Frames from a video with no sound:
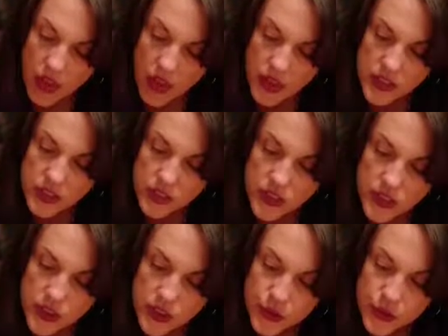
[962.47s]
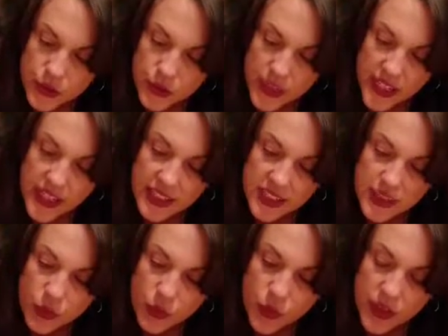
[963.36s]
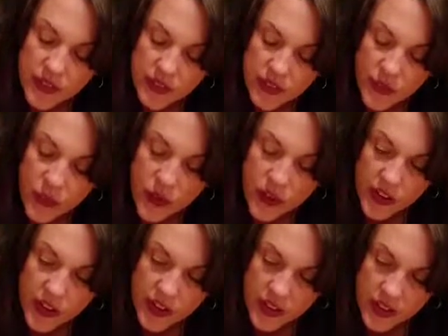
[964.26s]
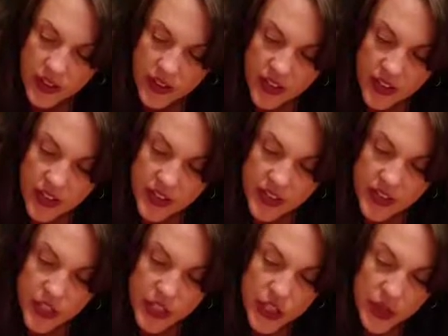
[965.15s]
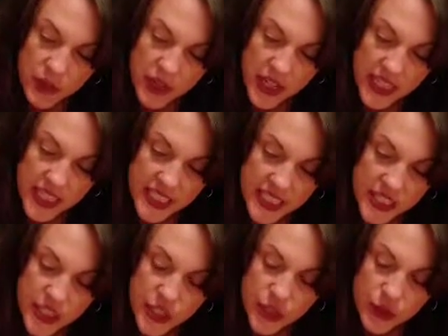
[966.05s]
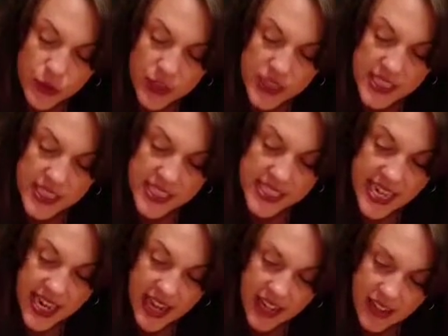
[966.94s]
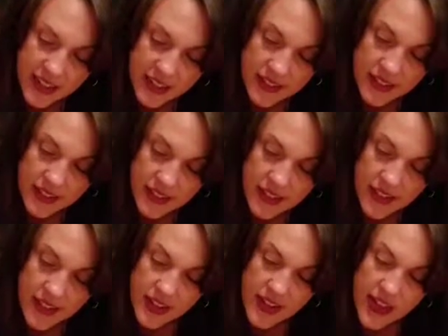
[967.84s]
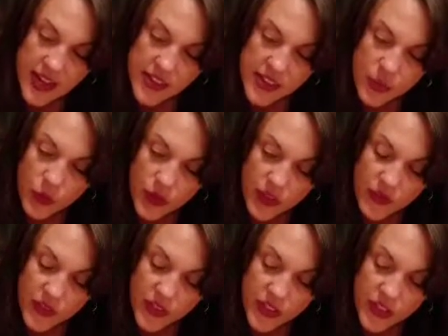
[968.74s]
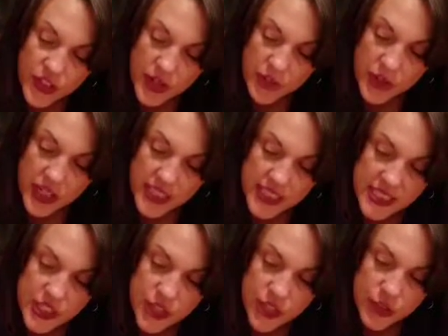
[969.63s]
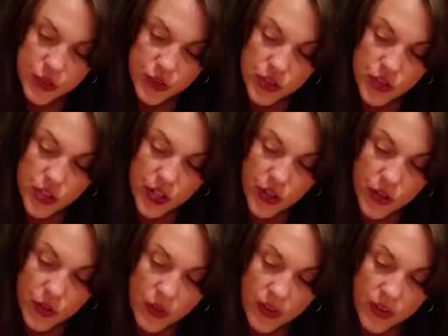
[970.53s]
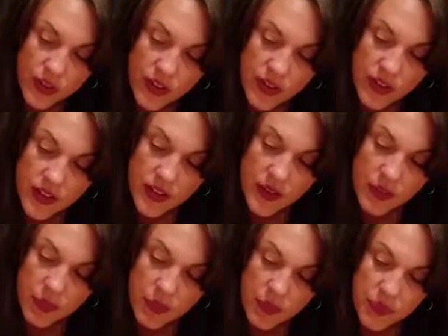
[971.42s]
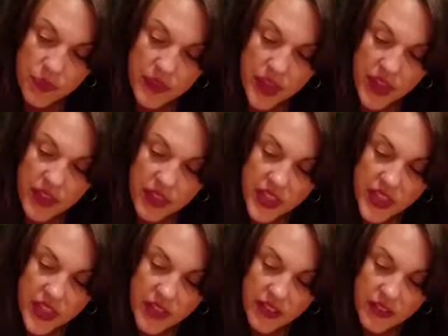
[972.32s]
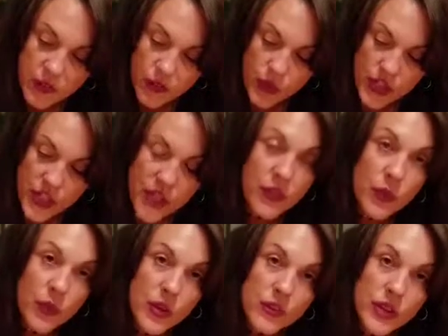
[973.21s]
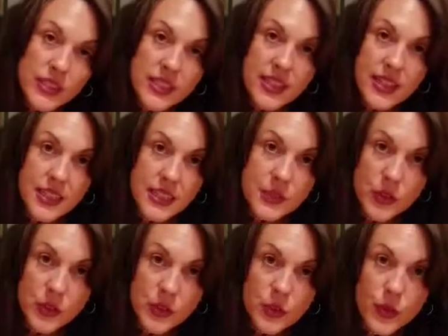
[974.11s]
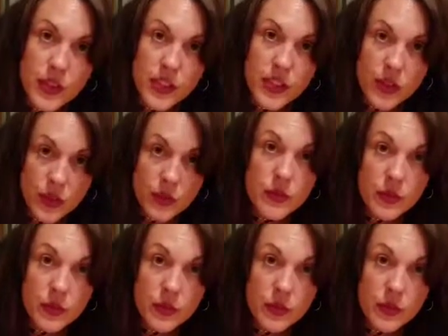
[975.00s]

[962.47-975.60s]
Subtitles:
I'll do 2 readings. One for the Geminis that choose to stay, and then one for the Geminis that choose to go. And then whichever one resonates most with you,